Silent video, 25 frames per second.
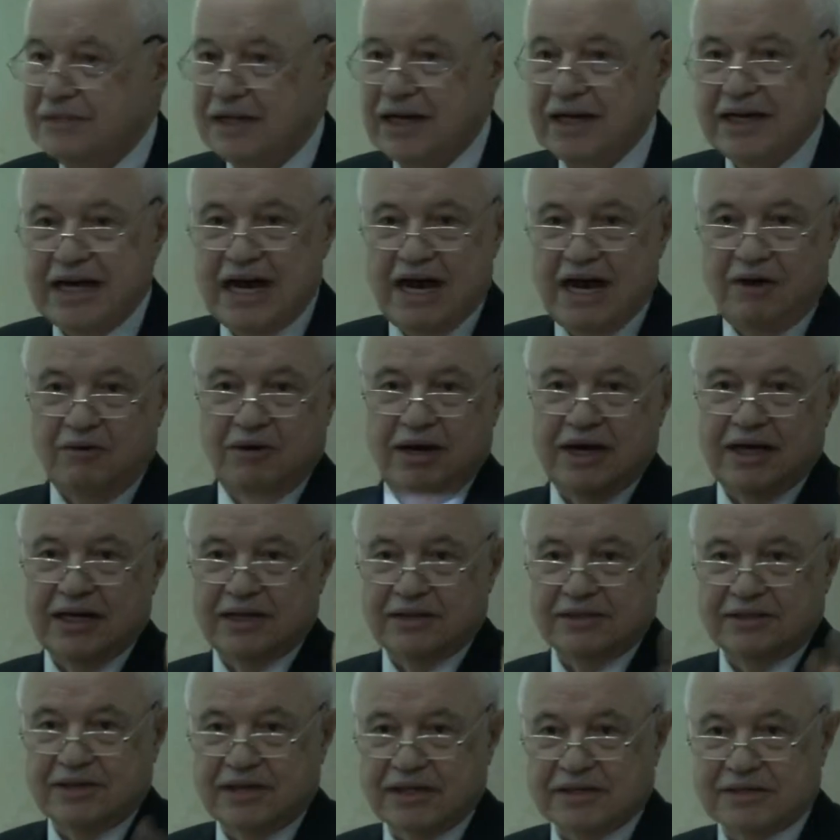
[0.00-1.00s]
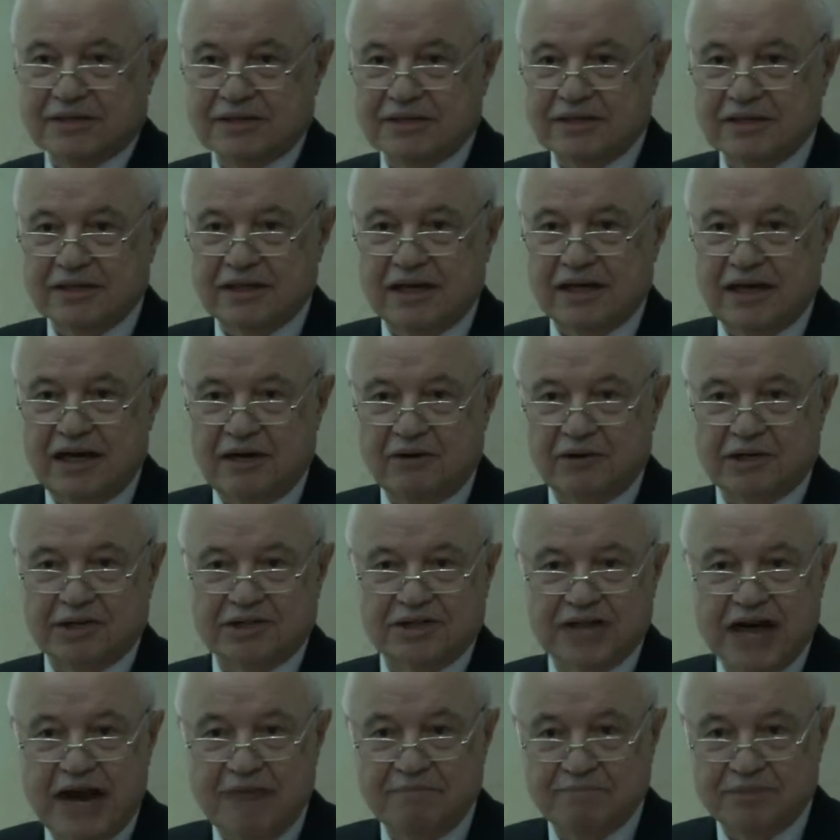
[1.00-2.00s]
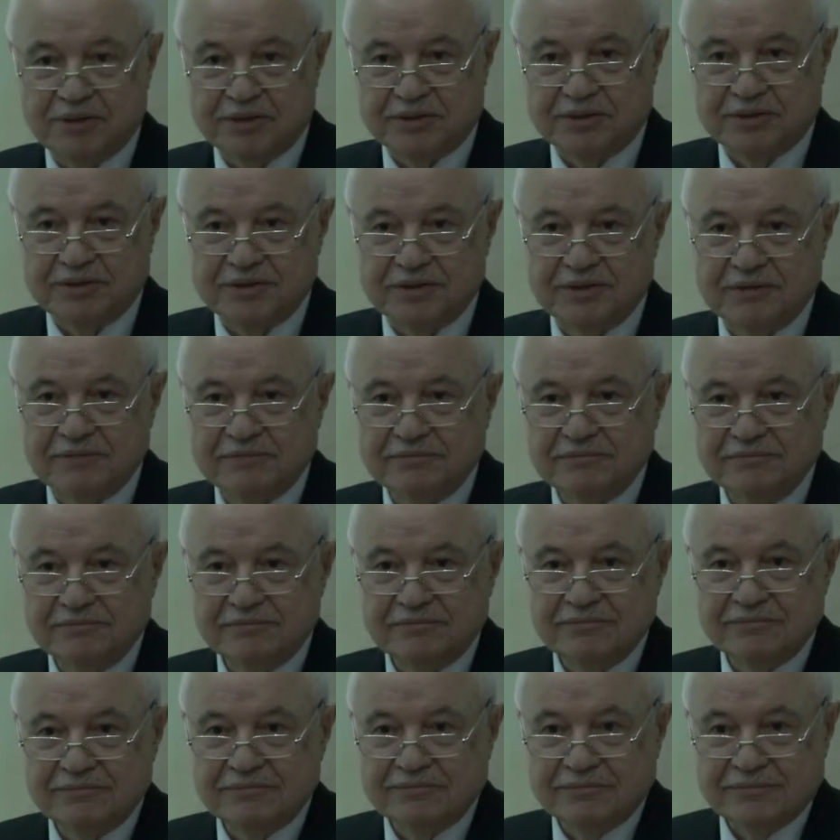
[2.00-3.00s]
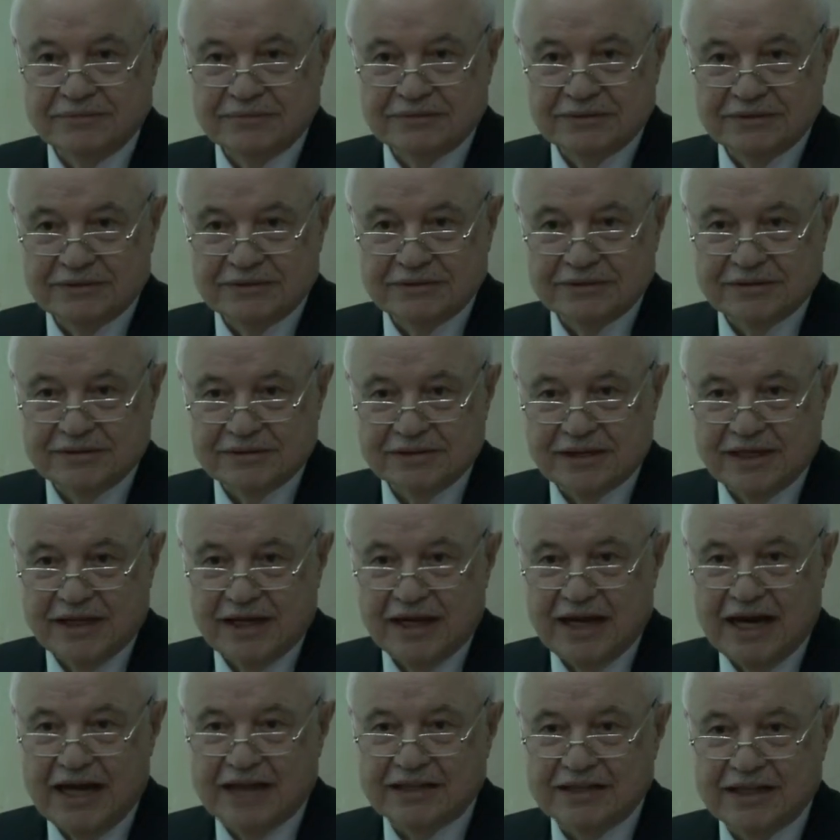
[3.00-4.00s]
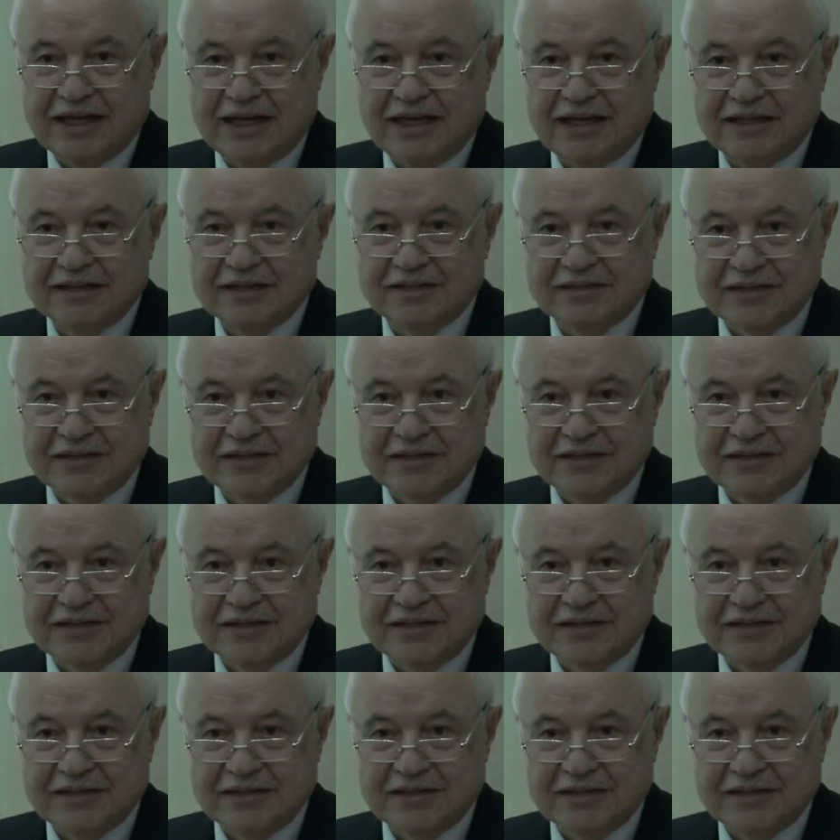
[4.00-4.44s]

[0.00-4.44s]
and now I address our champion, Ghada